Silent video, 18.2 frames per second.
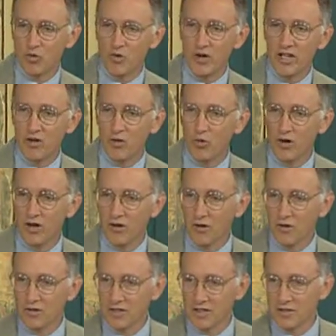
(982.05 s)

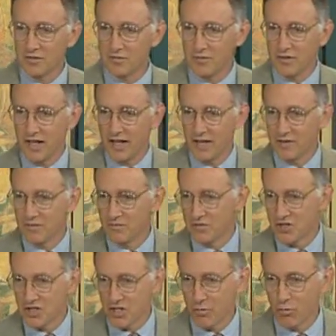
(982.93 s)
weak-willed,
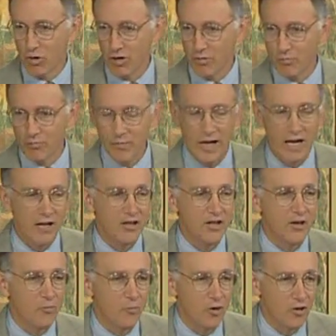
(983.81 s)
and somewhat
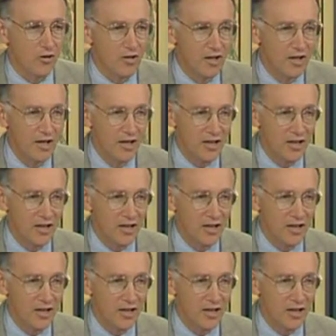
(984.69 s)
malleable